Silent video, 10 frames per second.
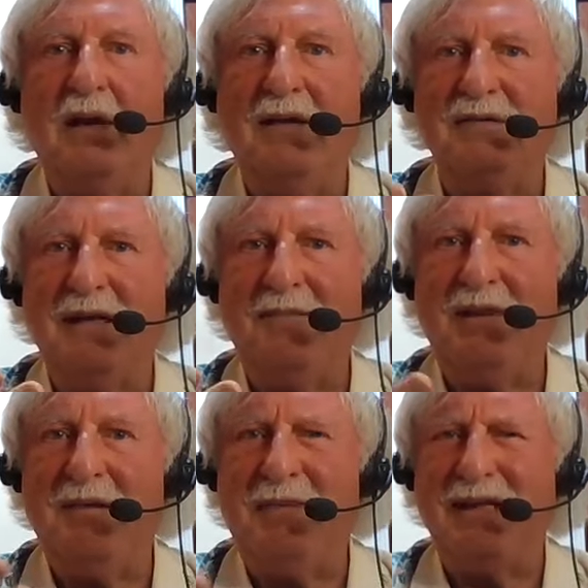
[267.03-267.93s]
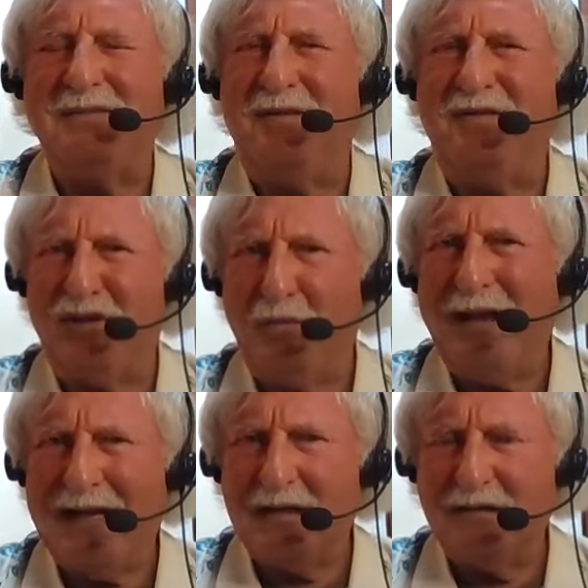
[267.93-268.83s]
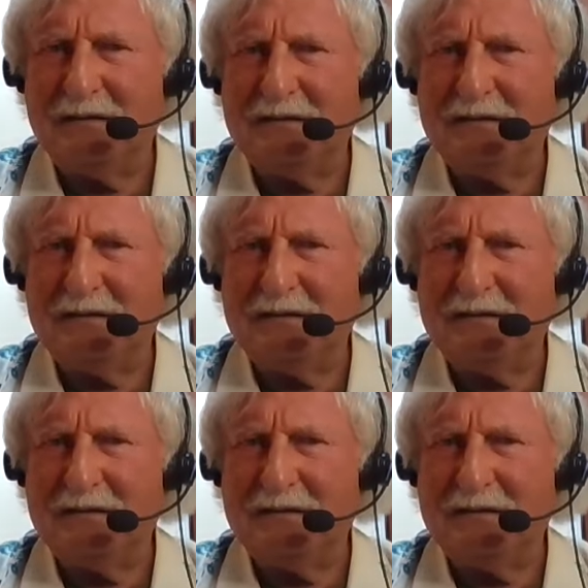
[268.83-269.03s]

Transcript: if something makes me feel bad,